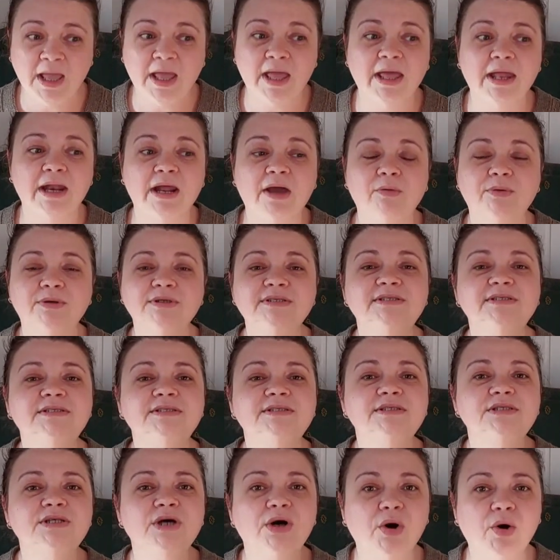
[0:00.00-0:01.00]
And I was
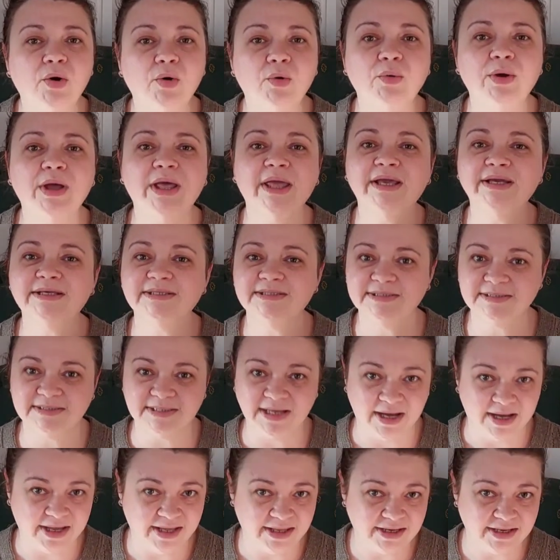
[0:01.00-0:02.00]
so
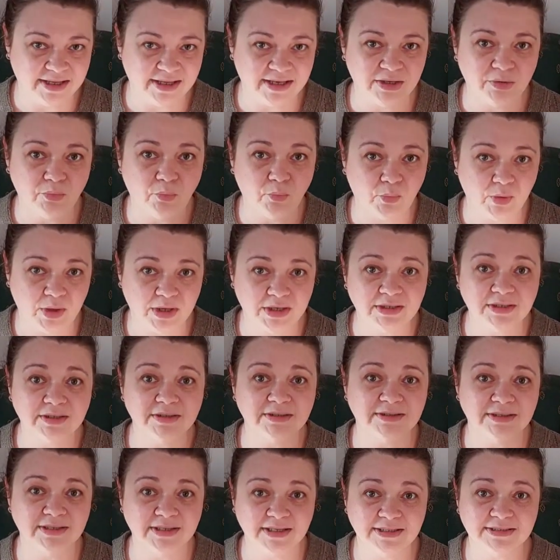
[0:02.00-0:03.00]
excited with
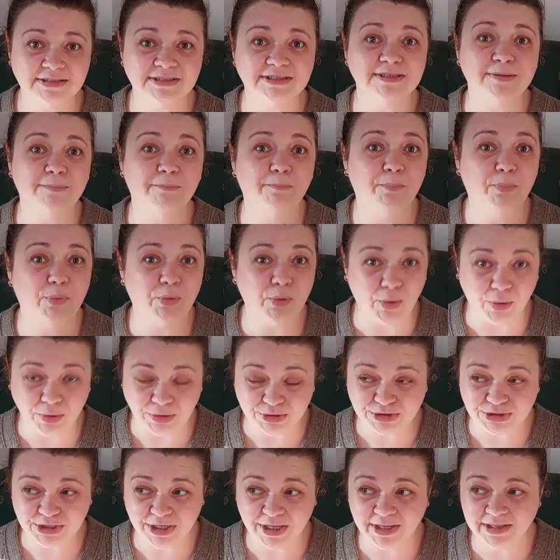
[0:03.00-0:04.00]
this
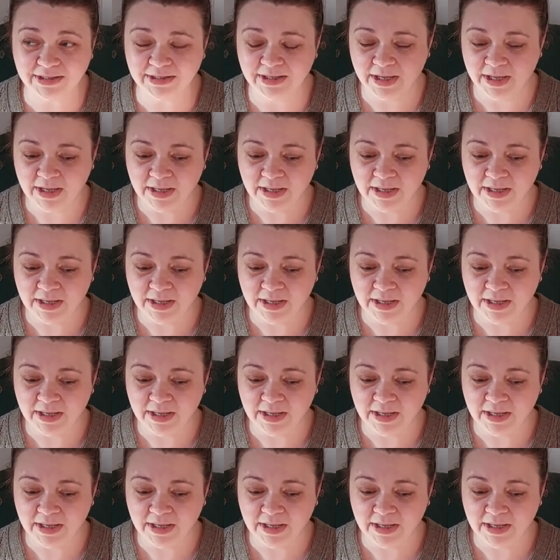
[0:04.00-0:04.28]
project.